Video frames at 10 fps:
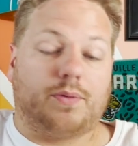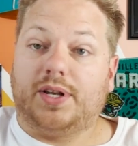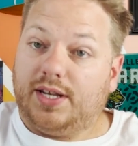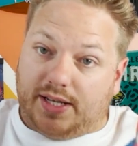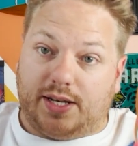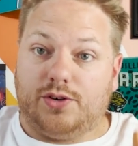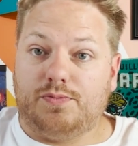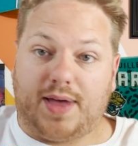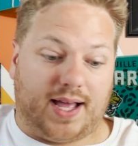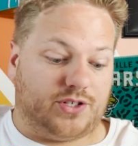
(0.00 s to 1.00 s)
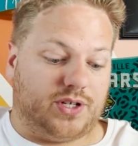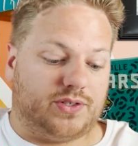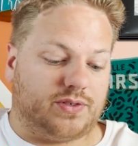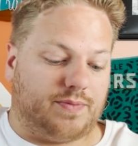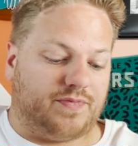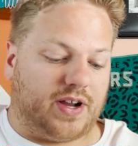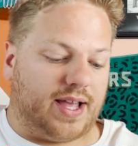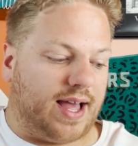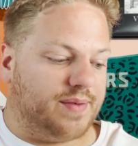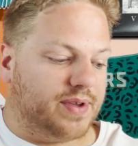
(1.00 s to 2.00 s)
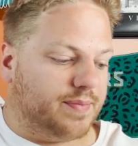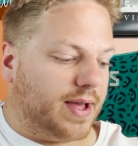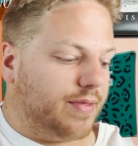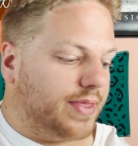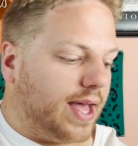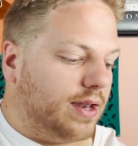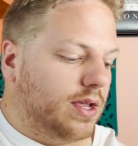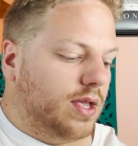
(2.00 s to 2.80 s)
We did get a new batch in, so I'm very happy about that.